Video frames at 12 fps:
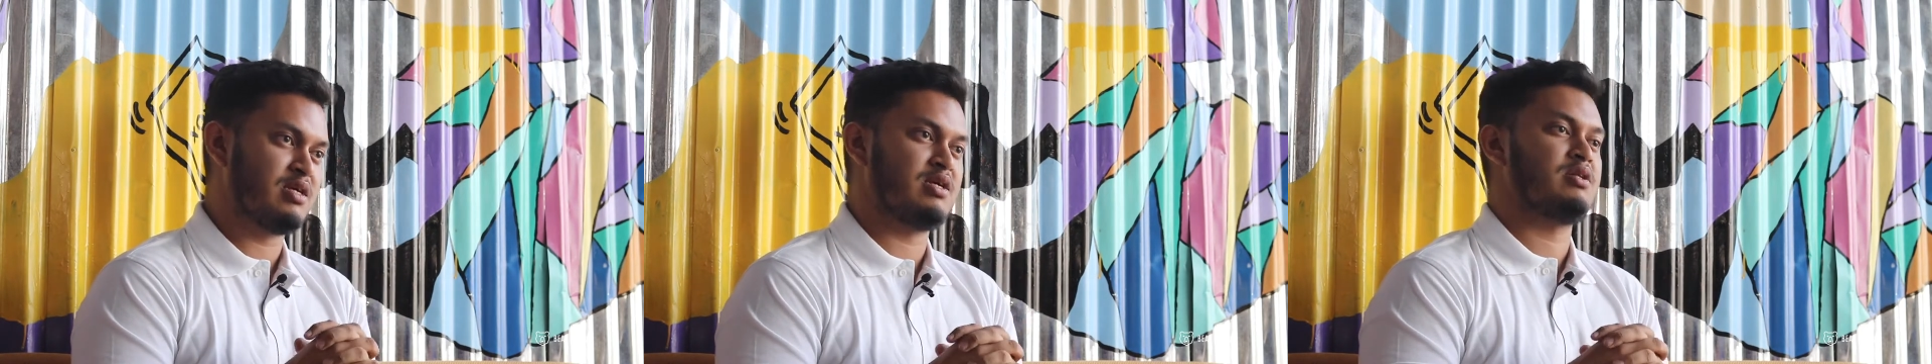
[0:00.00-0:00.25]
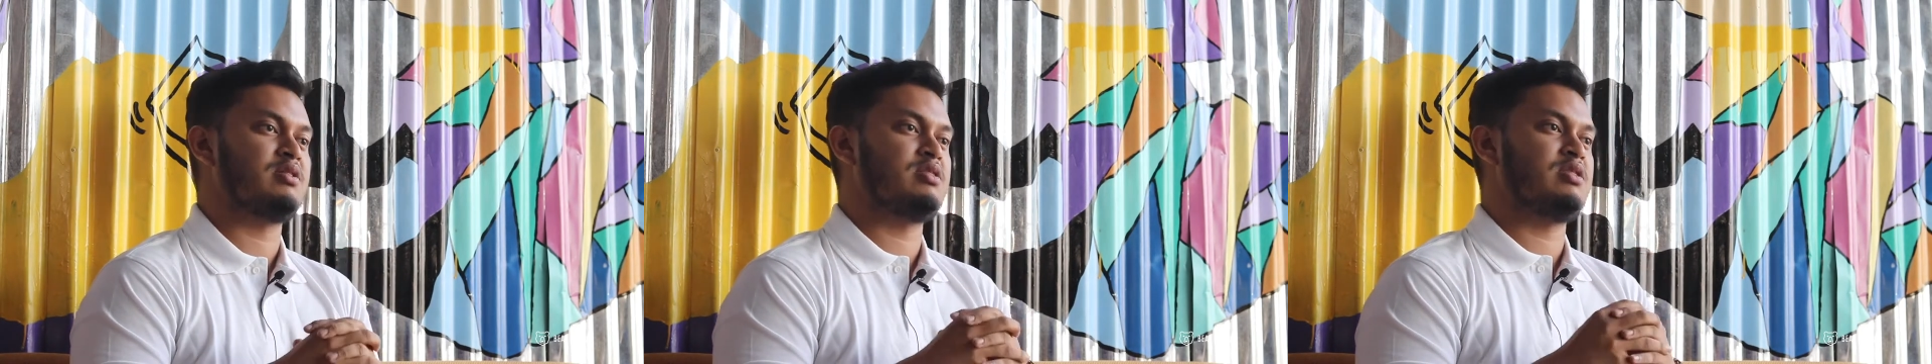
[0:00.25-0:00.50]

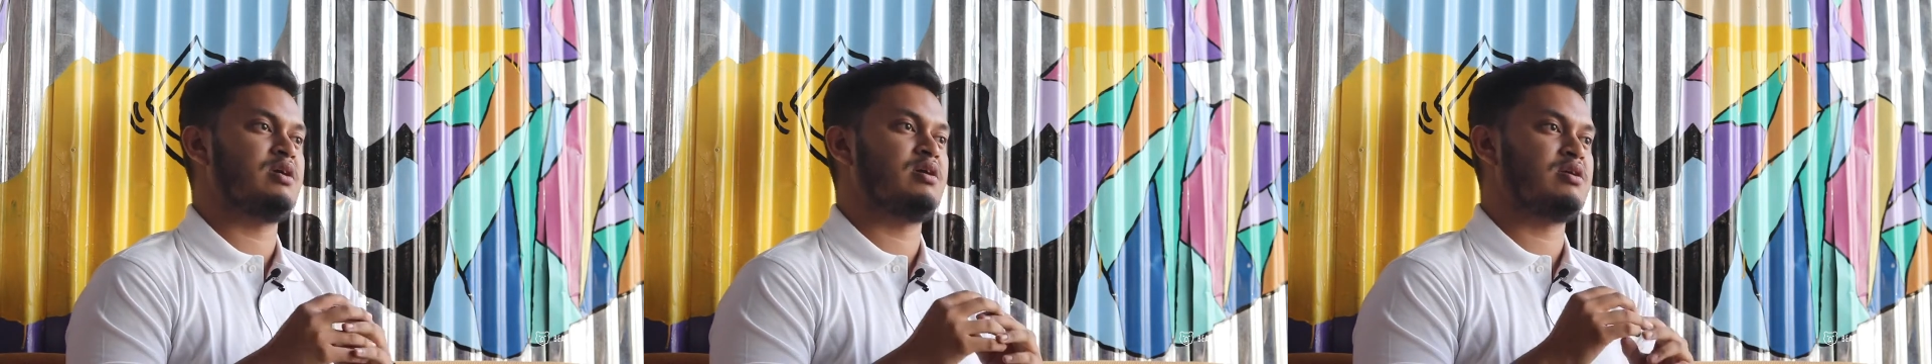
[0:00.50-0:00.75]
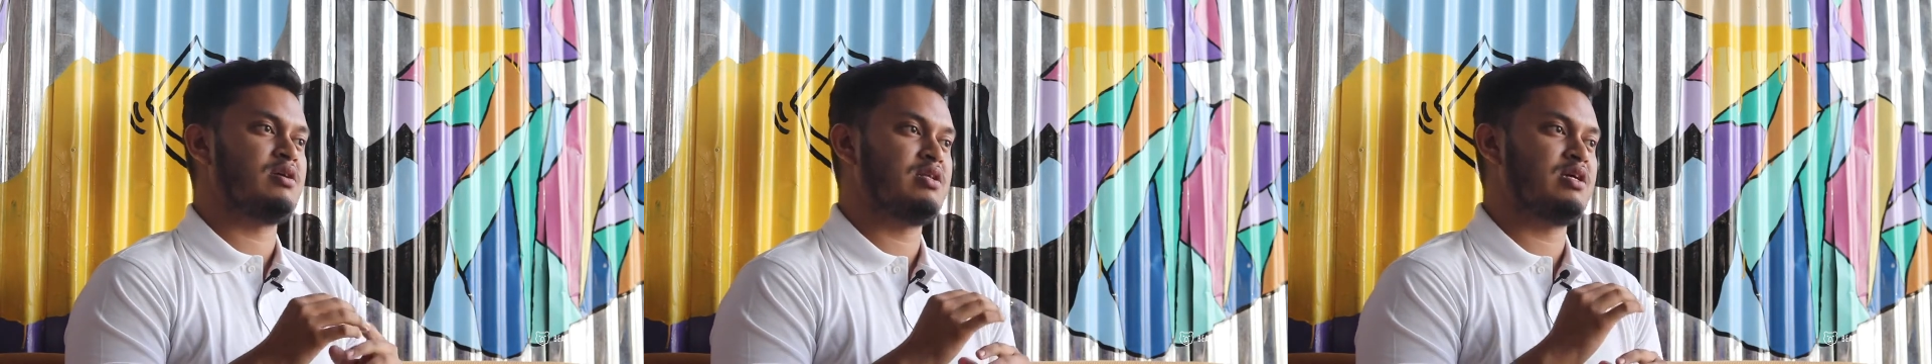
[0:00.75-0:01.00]
They
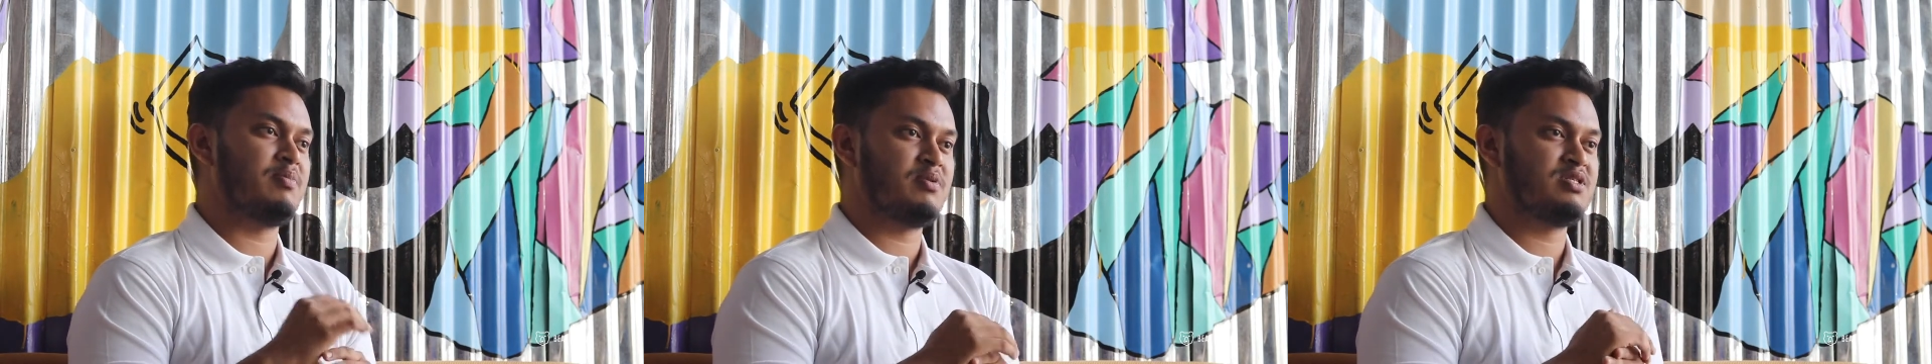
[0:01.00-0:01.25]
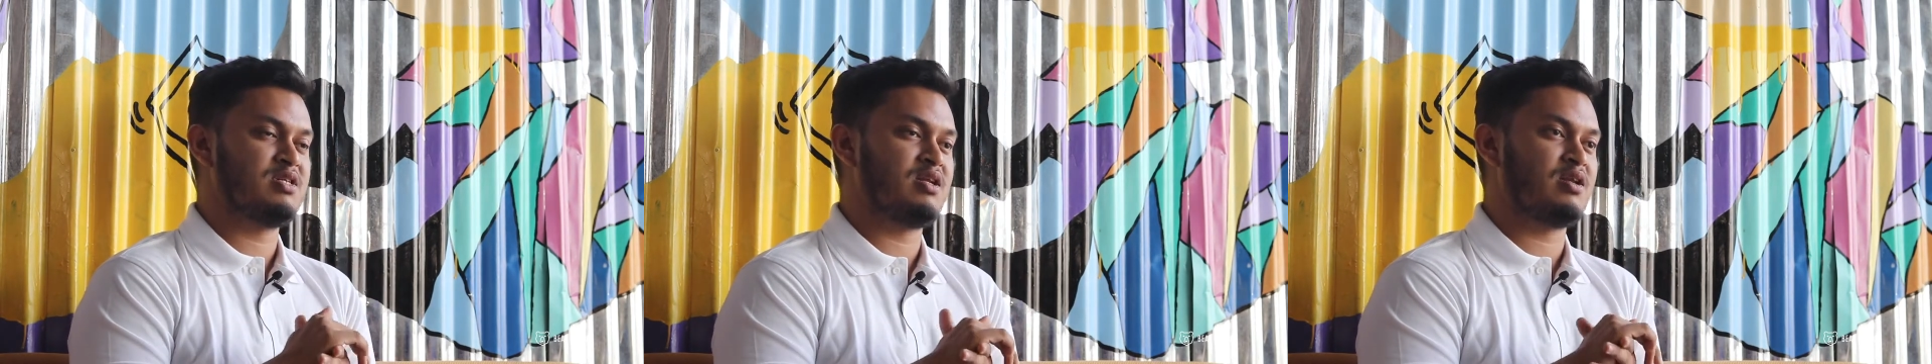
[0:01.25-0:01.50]
really
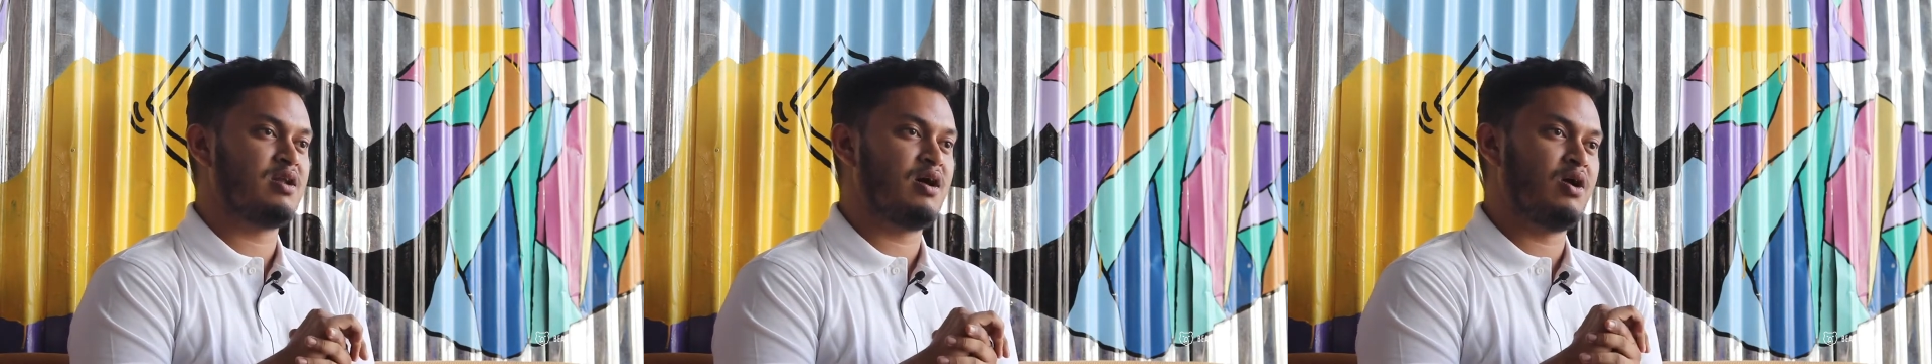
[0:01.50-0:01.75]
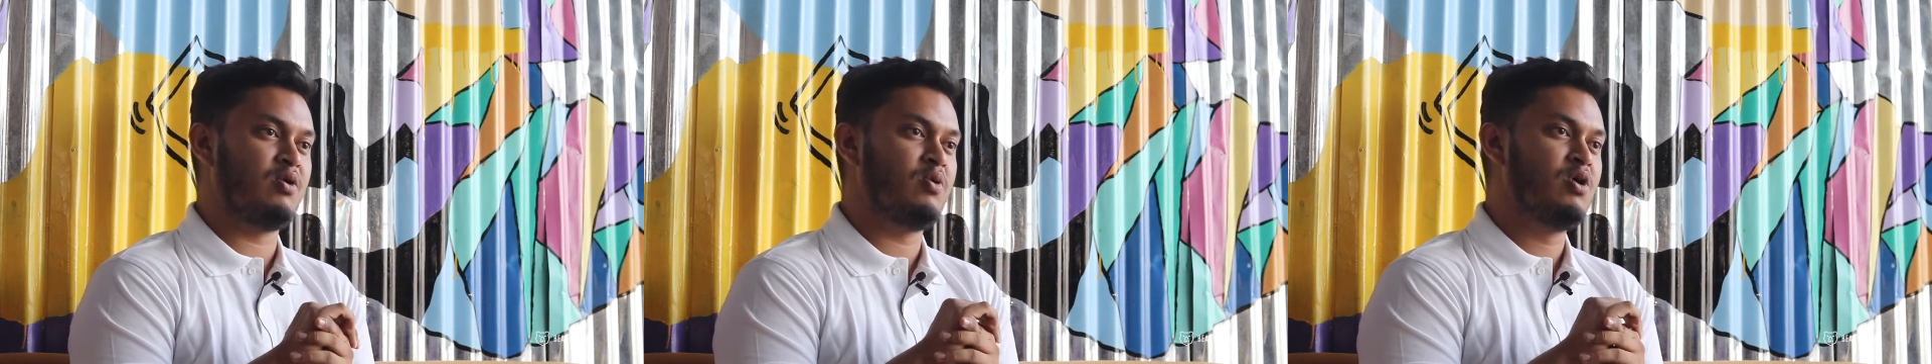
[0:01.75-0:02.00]
appreciated
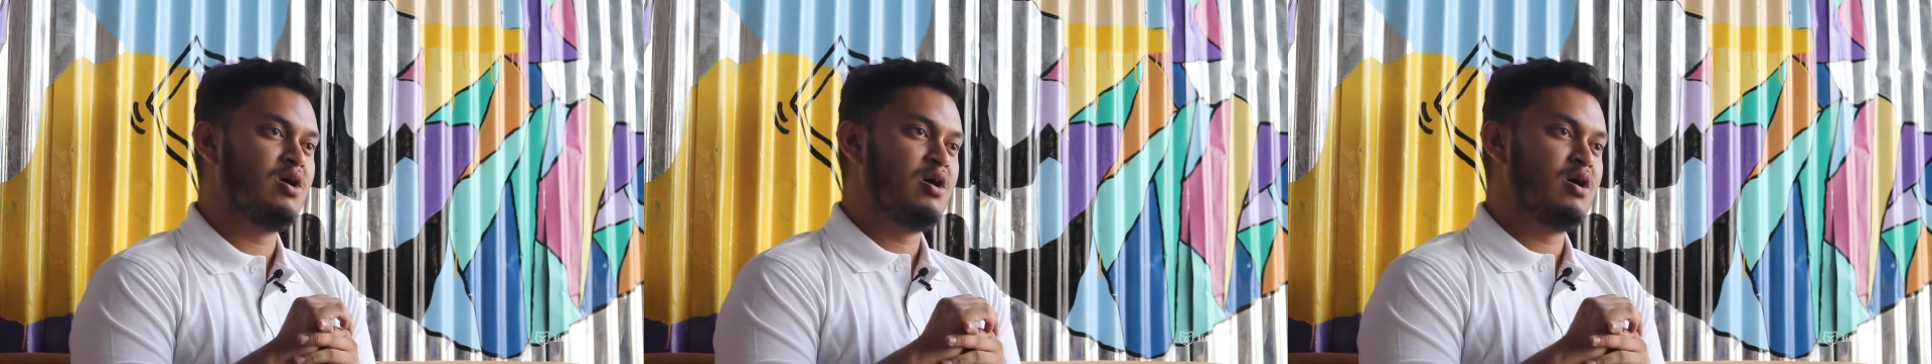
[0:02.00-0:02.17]
how